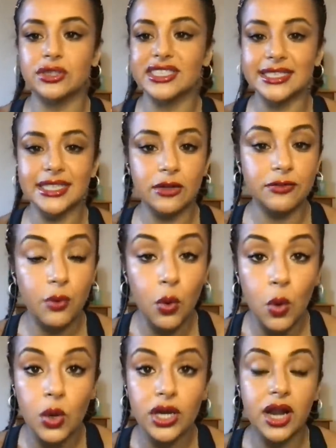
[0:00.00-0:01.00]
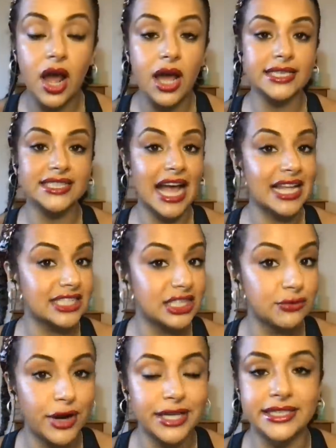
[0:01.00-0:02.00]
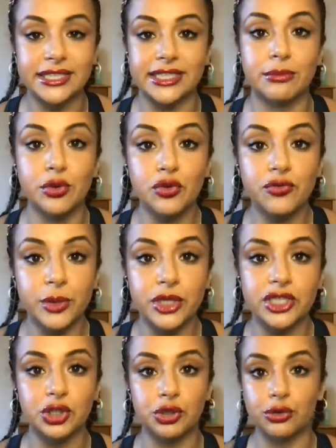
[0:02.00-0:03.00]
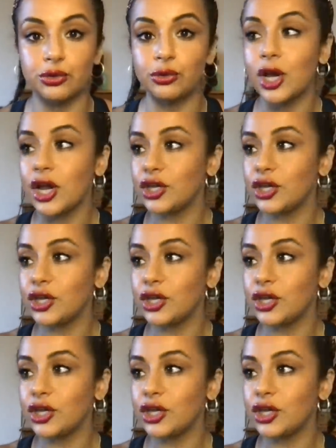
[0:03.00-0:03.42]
self-organized anti-racist movements who,